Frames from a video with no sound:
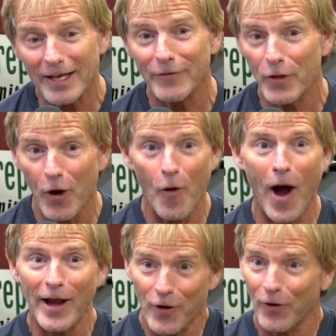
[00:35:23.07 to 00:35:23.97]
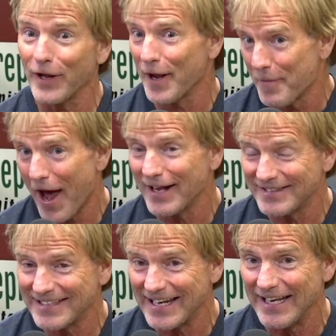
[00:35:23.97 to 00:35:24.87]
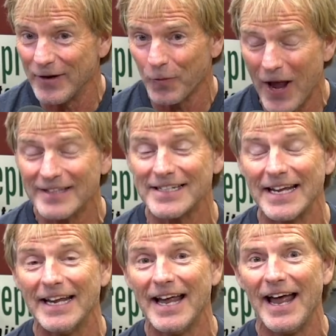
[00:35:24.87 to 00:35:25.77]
Even though I currently am not a city resident,